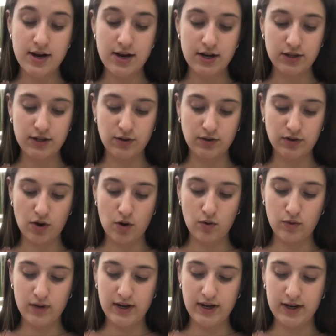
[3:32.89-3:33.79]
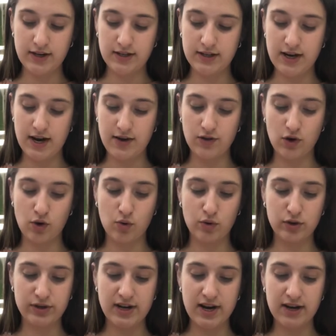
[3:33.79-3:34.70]
So it's only going to stay in the
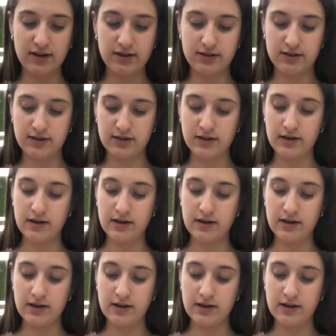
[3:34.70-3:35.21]
cortex.